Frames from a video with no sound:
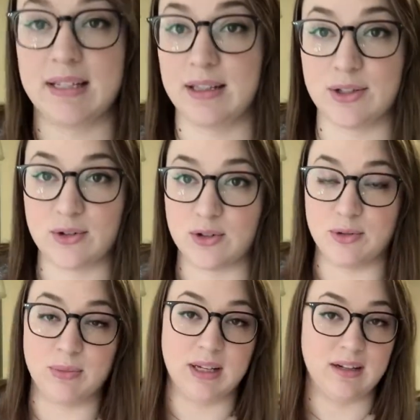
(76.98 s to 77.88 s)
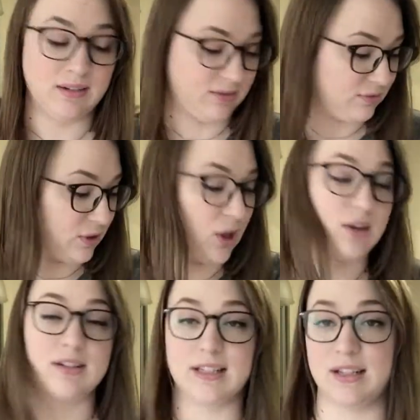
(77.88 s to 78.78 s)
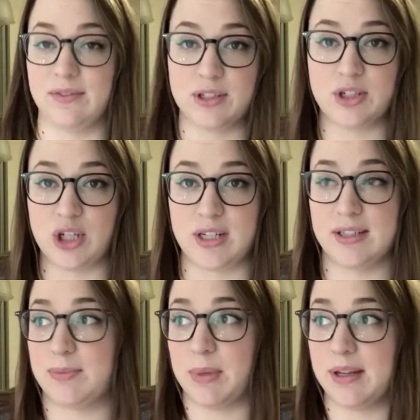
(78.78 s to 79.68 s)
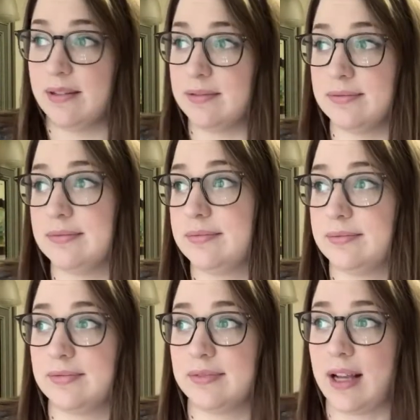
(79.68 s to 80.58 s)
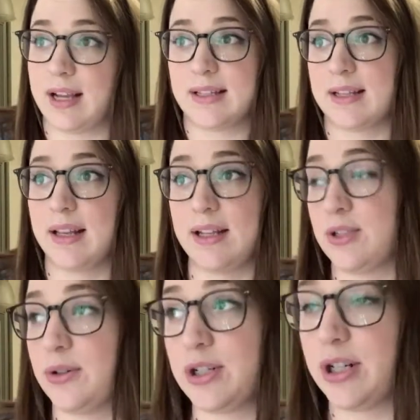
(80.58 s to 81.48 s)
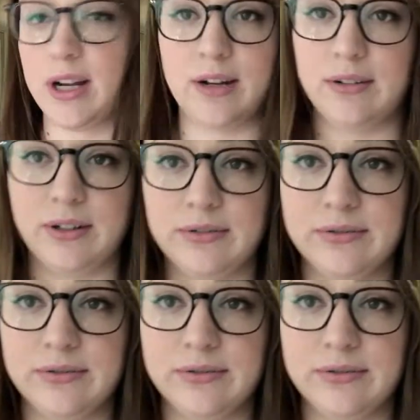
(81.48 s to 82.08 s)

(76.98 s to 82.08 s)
This room in long sleeve and jeans, but I guess I like torture. I don't know.